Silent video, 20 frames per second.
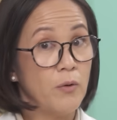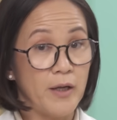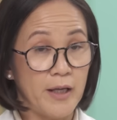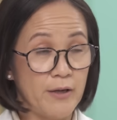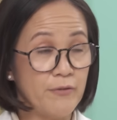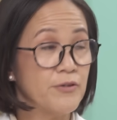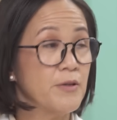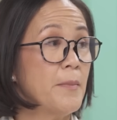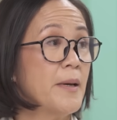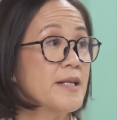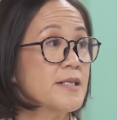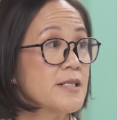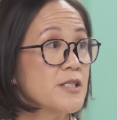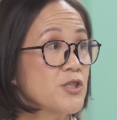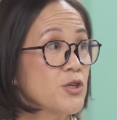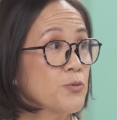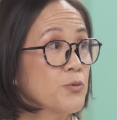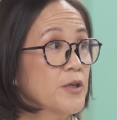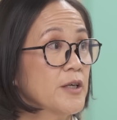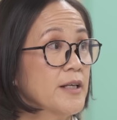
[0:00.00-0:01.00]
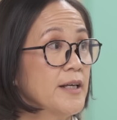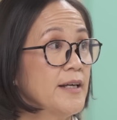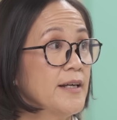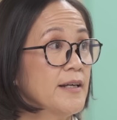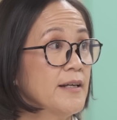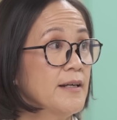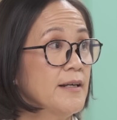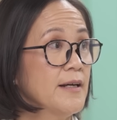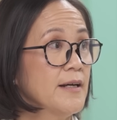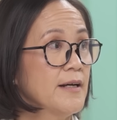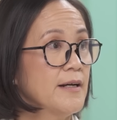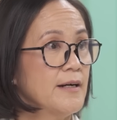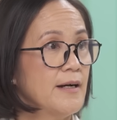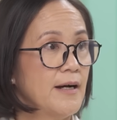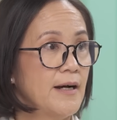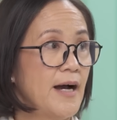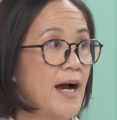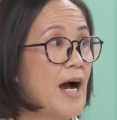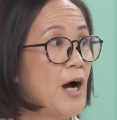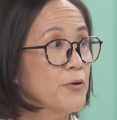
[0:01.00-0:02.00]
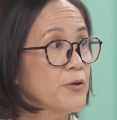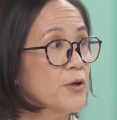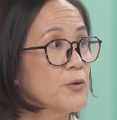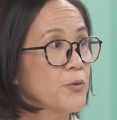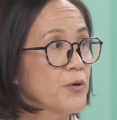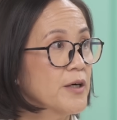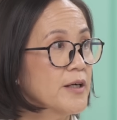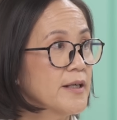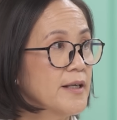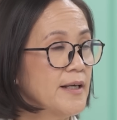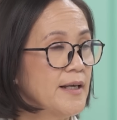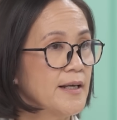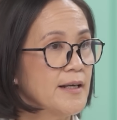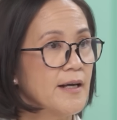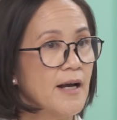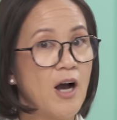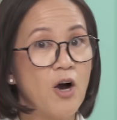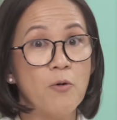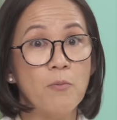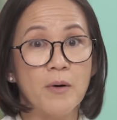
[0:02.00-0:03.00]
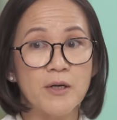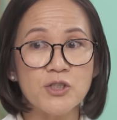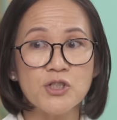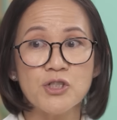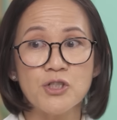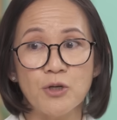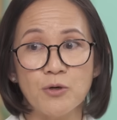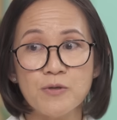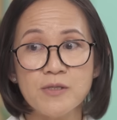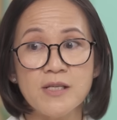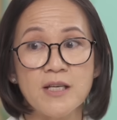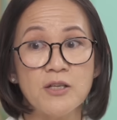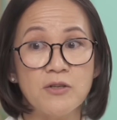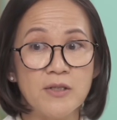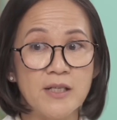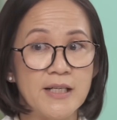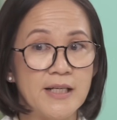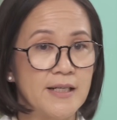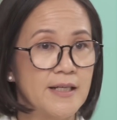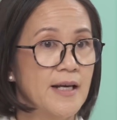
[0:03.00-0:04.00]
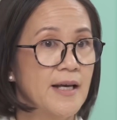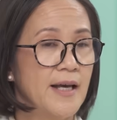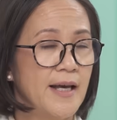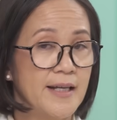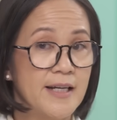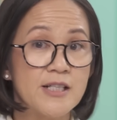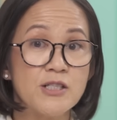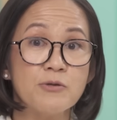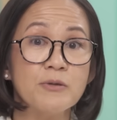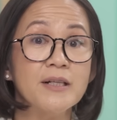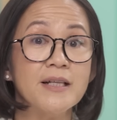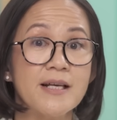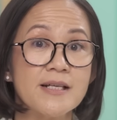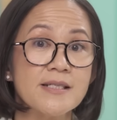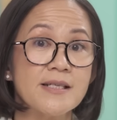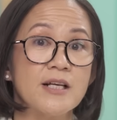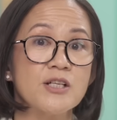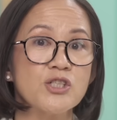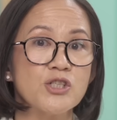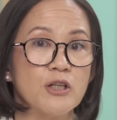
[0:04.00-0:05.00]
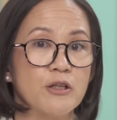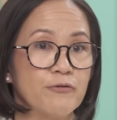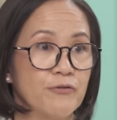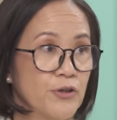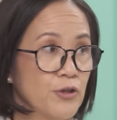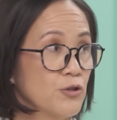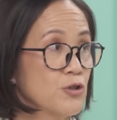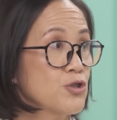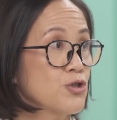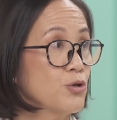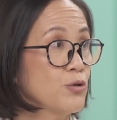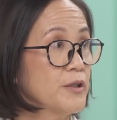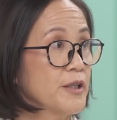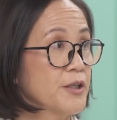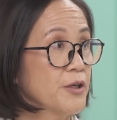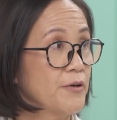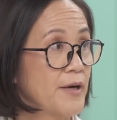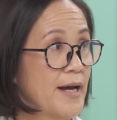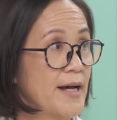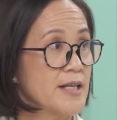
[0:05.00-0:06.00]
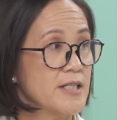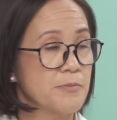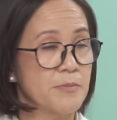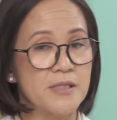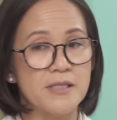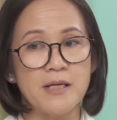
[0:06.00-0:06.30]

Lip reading: if the medicines are working, how they're working, how much dosing you need, and it's really essential for controlling your asthma